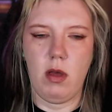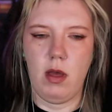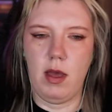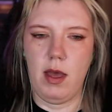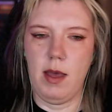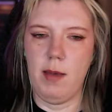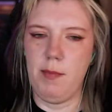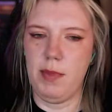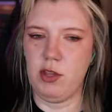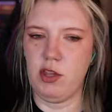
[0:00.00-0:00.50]

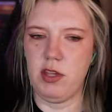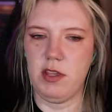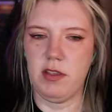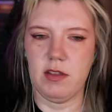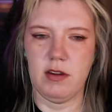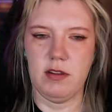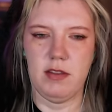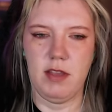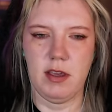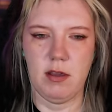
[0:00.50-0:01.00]
and bitch, he's
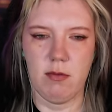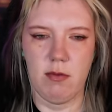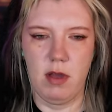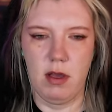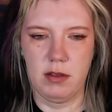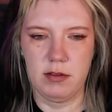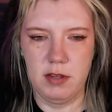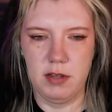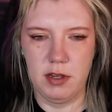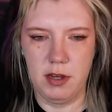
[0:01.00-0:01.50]
gonna take a
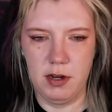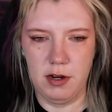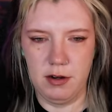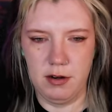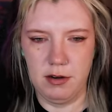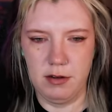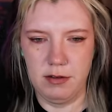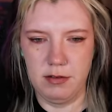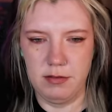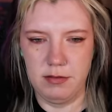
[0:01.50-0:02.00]
wrong turn.